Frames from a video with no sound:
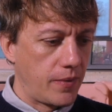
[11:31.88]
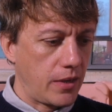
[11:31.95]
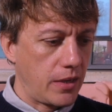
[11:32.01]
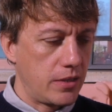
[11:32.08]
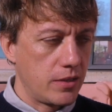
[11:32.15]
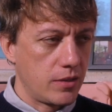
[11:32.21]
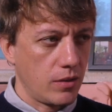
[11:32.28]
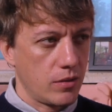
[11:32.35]
I
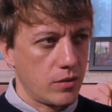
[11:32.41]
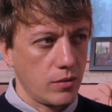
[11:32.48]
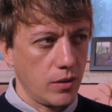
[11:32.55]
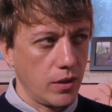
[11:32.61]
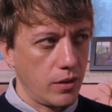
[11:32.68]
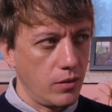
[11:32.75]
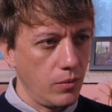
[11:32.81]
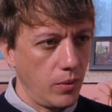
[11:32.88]
just also
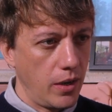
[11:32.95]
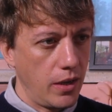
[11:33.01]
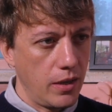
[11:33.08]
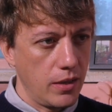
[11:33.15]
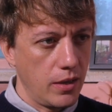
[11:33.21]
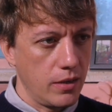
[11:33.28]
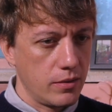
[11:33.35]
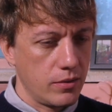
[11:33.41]
liked the
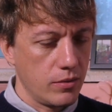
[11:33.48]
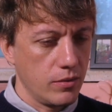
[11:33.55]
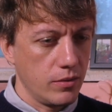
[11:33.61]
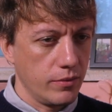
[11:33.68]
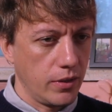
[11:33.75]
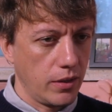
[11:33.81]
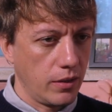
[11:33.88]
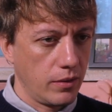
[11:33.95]
way that it sort
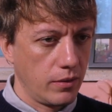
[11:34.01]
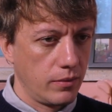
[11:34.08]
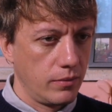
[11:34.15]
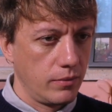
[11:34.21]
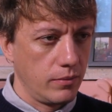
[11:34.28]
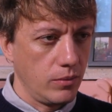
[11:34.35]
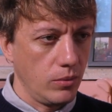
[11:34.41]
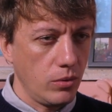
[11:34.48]
of, like,
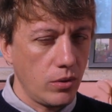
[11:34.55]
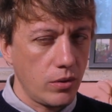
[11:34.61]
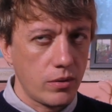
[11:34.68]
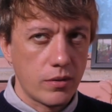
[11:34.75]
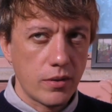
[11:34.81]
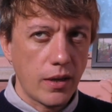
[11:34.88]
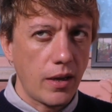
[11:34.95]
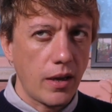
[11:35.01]

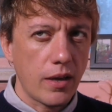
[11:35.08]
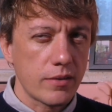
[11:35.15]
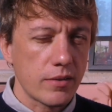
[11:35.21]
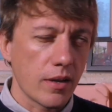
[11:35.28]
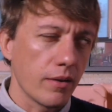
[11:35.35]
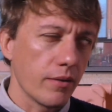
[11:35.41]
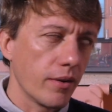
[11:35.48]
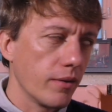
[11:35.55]
looked, I guess.
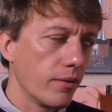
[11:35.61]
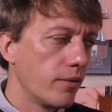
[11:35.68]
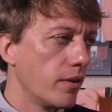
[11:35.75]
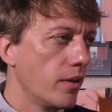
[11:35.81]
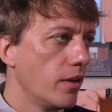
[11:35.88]
I don't know.